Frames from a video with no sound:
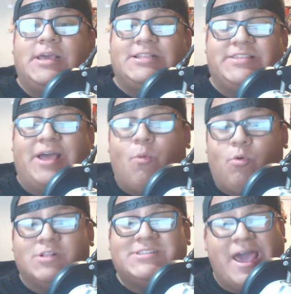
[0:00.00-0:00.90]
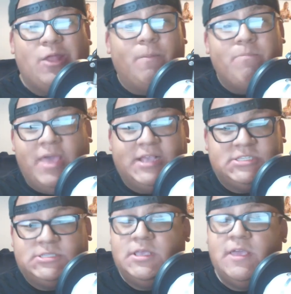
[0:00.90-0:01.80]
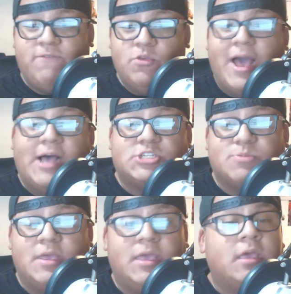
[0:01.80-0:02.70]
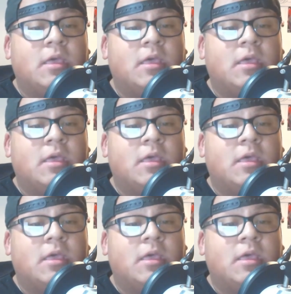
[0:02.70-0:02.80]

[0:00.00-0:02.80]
into that world title mix, if you ask me.